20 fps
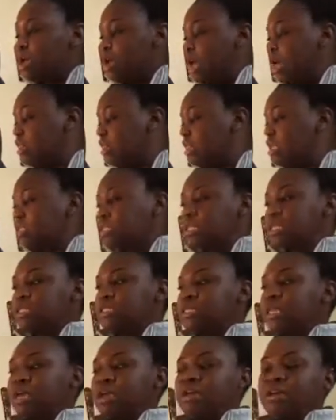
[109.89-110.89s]
and this
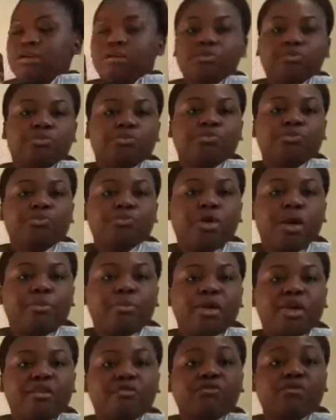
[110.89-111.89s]
is like
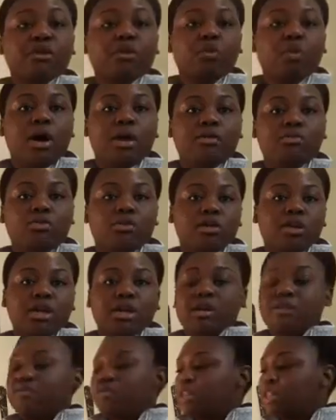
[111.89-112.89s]
prepping for one
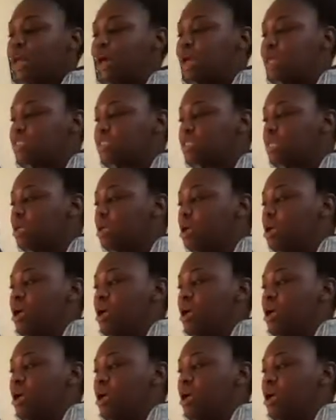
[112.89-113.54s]
morning of class.